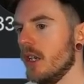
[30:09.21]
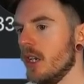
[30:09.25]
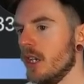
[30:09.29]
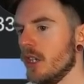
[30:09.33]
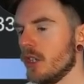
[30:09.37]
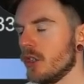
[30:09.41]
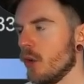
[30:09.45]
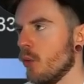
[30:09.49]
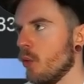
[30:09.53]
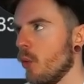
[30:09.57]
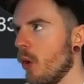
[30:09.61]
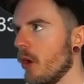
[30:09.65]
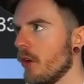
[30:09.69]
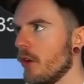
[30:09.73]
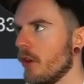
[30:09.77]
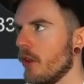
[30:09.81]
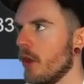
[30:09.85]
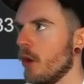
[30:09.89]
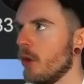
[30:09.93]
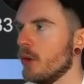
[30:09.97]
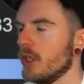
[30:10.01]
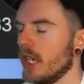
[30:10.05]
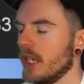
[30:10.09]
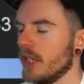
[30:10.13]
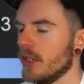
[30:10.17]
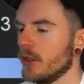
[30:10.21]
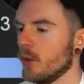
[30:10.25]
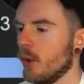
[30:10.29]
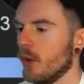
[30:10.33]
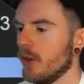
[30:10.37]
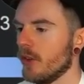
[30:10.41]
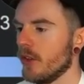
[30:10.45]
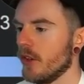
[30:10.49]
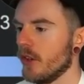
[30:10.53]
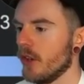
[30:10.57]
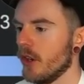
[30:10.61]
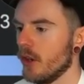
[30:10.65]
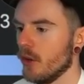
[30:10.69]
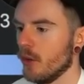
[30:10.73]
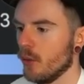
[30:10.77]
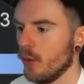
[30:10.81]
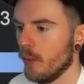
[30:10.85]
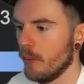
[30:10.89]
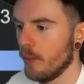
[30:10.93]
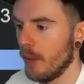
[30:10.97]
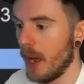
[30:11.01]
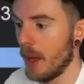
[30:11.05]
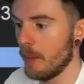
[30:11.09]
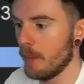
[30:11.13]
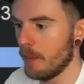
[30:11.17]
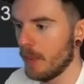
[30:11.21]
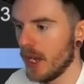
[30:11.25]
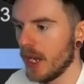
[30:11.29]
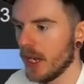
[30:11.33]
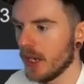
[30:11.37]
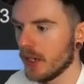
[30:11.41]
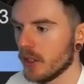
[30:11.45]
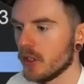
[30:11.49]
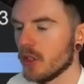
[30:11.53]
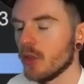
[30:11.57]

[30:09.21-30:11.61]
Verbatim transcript: So what do those hands want to do? Bet big.